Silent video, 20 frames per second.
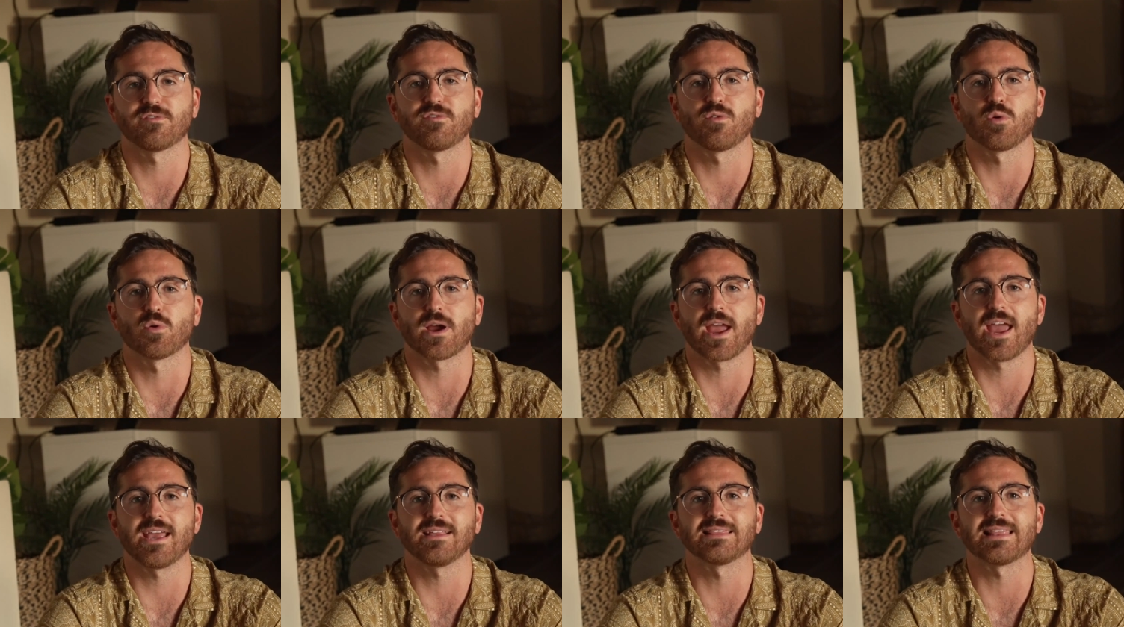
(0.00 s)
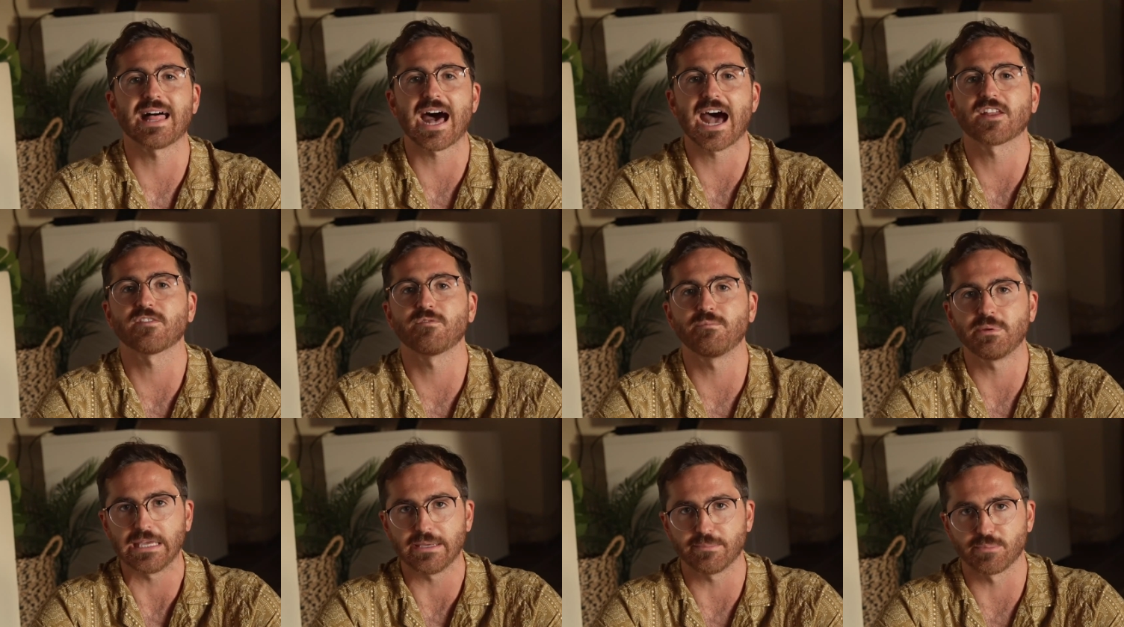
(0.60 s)
for a lot
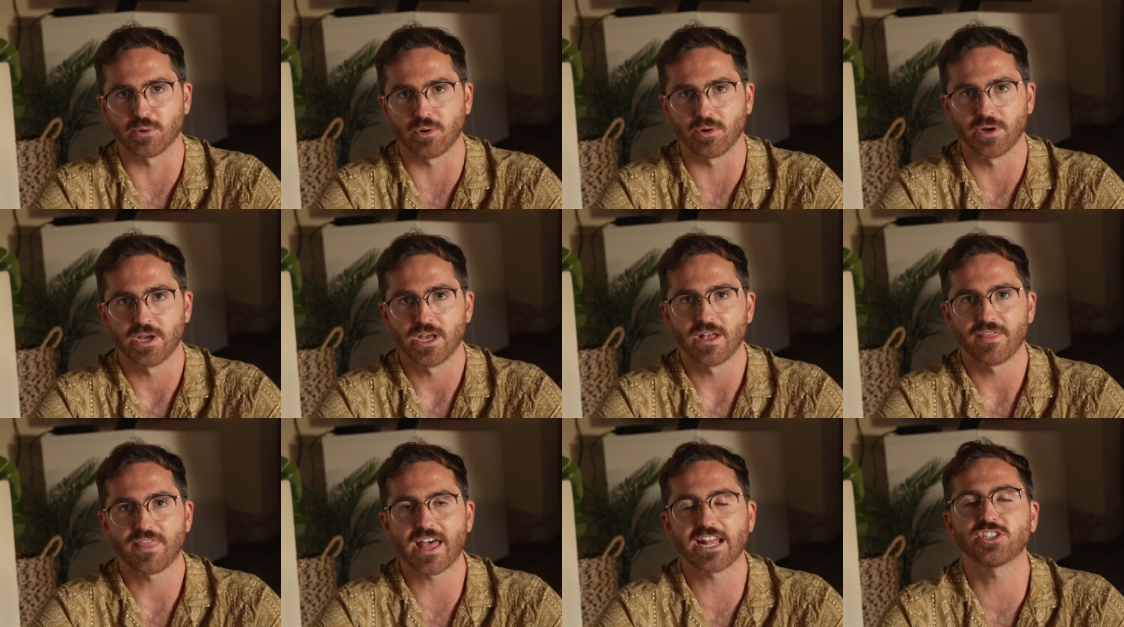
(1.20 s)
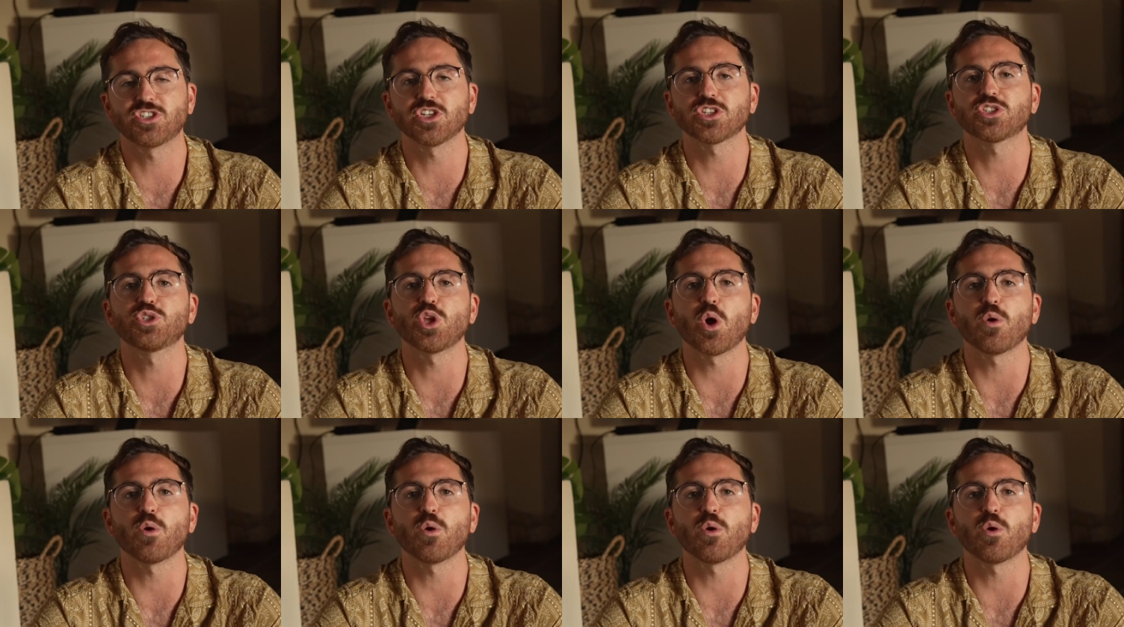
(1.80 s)
of people that just